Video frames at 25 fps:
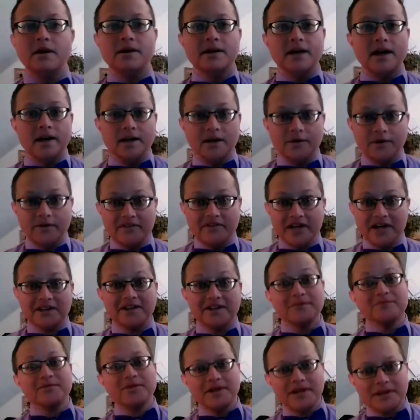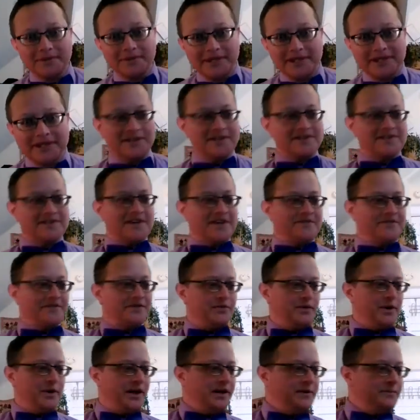Now that we've got the preliminaries out of the
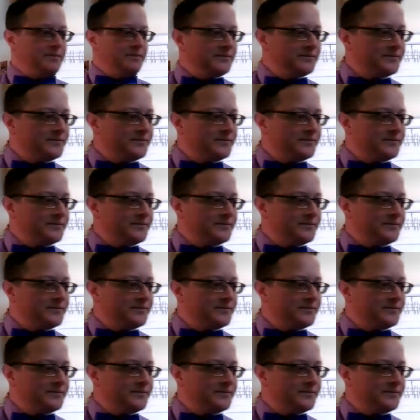way,